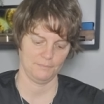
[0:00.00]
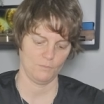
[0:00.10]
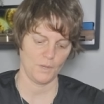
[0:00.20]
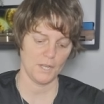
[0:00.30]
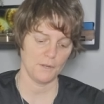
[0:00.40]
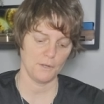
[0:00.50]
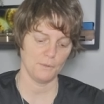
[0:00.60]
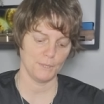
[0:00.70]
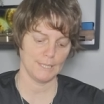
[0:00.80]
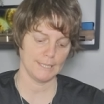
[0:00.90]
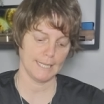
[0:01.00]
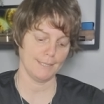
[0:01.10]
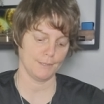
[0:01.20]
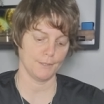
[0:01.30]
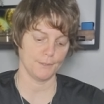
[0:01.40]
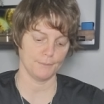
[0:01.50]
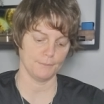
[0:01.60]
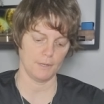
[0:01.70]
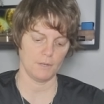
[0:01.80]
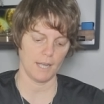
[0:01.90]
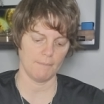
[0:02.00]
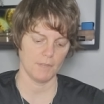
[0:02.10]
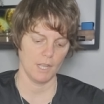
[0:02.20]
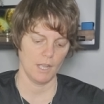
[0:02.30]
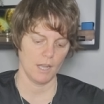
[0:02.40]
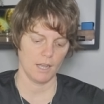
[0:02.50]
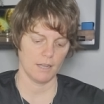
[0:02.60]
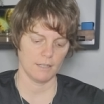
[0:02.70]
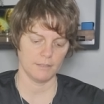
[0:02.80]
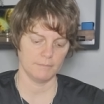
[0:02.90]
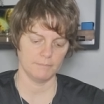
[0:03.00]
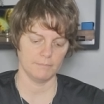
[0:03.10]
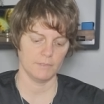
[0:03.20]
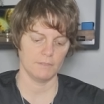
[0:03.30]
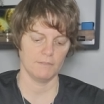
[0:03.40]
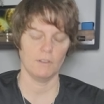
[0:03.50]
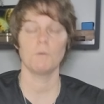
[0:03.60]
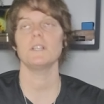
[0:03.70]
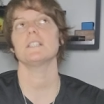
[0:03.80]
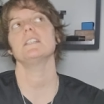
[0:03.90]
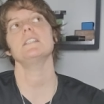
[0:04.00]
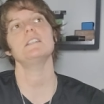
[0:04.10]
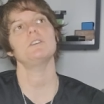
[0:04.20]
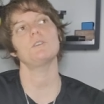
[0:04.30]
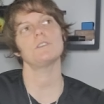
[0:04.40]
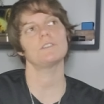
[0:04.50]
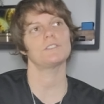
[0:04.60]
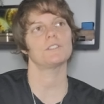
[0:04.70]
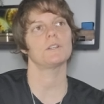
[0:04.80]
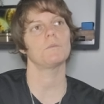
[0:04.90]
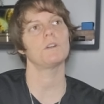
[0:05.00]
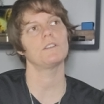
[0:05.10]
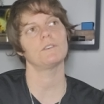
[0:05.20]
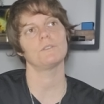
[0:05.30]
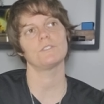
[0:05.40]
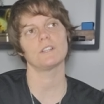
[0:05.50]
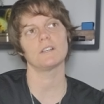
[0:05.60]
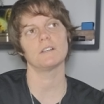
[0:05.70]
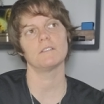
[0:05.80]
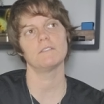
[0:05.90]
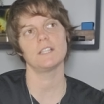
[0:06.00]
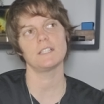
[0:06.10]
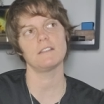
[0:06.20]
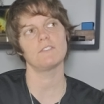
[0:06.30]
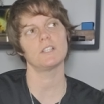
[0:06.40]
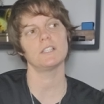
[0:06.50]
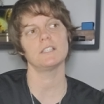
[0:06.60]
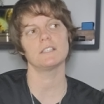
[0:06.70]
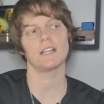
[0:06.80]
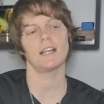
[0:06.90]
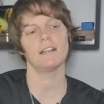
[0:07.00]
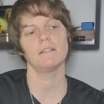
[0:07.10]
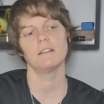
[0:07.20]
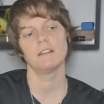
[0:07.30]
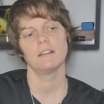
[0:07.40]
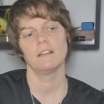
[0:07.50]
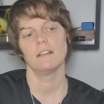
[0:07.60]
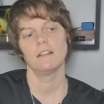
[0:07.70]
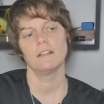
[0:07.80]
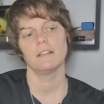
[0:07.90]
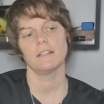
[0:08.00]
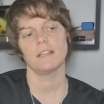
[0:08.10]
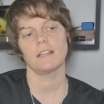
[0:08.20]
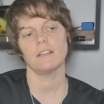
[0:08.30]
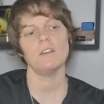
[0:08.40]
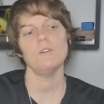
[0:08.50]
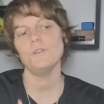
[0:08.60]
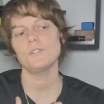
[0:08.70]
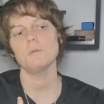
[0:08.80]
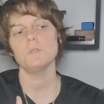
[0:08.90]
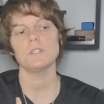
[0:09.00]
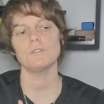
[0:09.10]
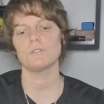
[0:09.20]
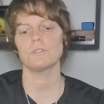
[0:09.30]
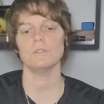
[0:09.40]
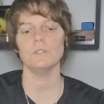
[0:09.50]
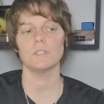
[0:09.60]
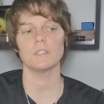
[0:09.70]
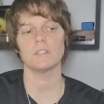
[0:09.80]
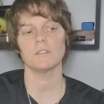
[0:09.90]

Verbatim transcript: we all know who sings that song. Okay. Um, was isn't it Ur- Ursula one of those uh, Disney villains that, like, oh, they're so misunderstood.